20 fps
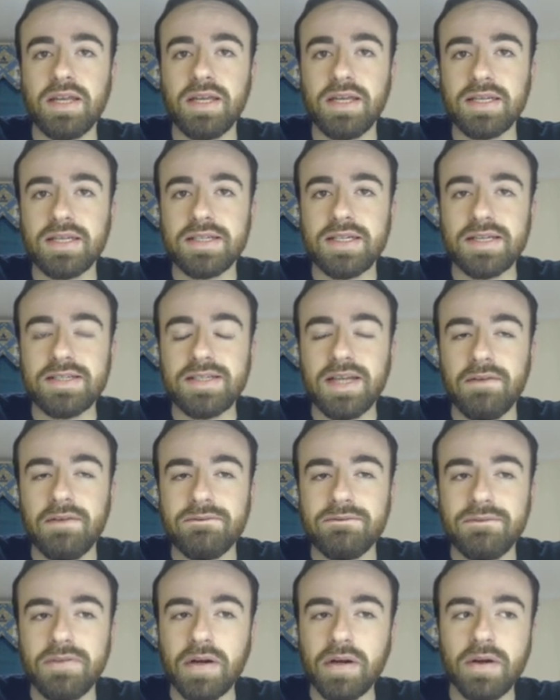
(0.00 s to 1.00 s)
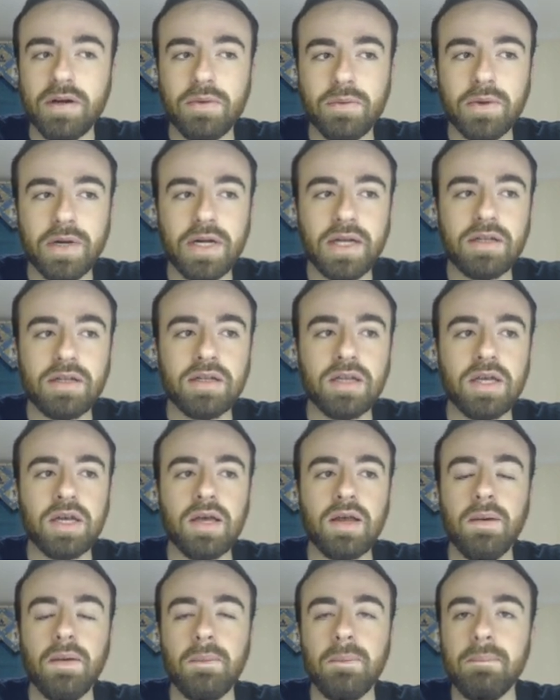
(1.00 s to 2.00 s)
I think it does that very well,
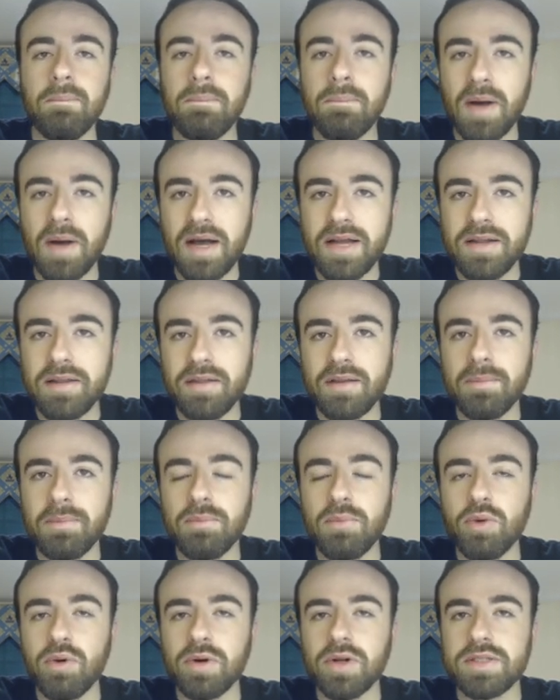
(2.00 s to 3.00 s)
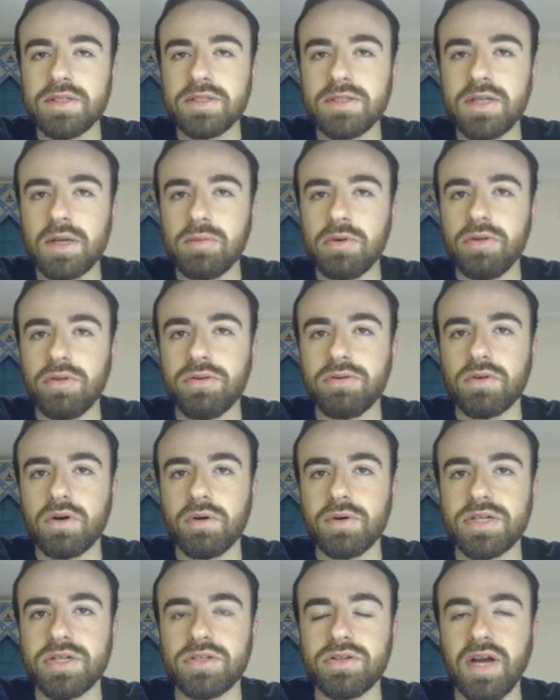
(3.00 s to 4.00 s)
but the Mortis double
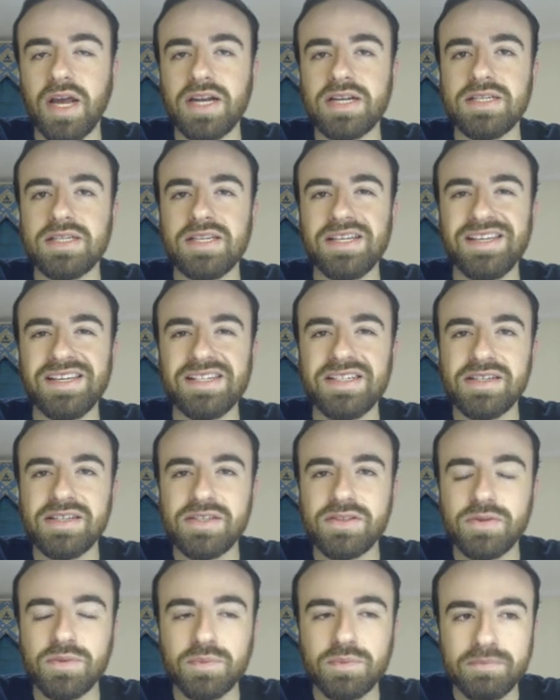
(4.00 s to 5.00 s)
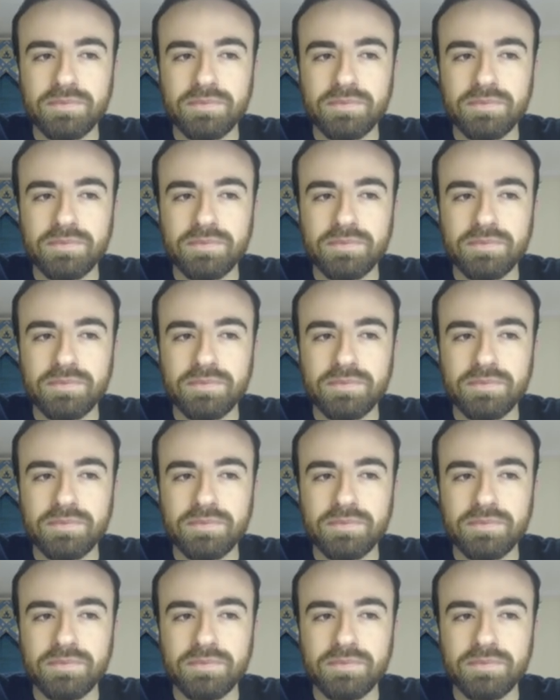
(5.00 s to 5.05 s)
thrower strategy is just